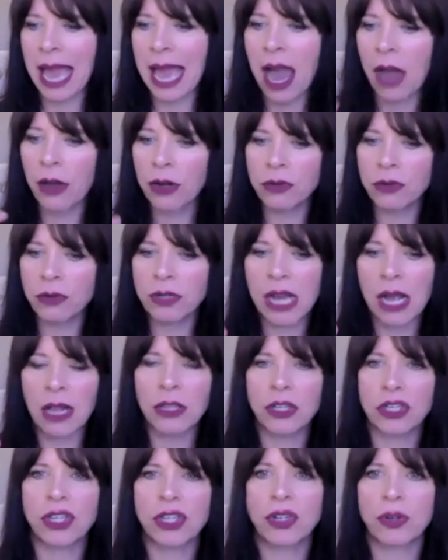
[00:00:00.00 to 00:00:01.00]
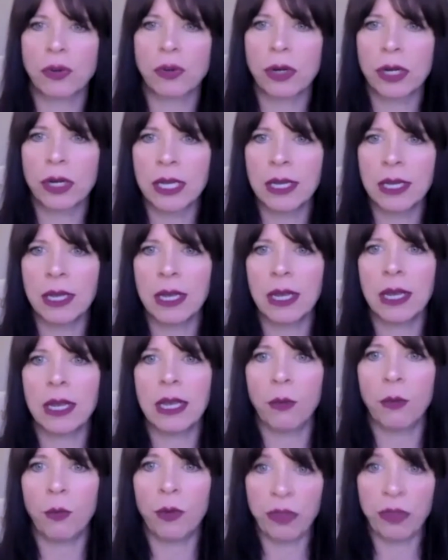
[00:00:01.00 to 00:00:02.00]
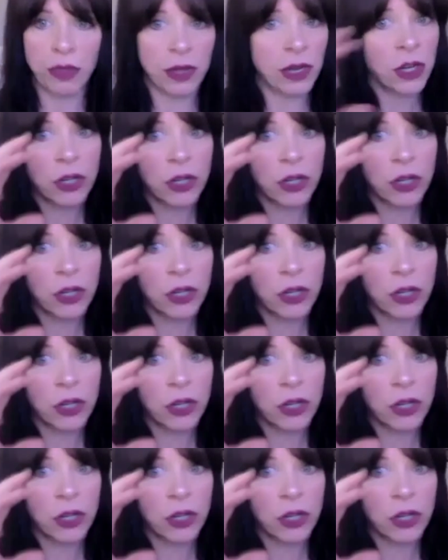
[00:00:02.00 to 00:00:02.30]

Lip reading: How do you tell a story within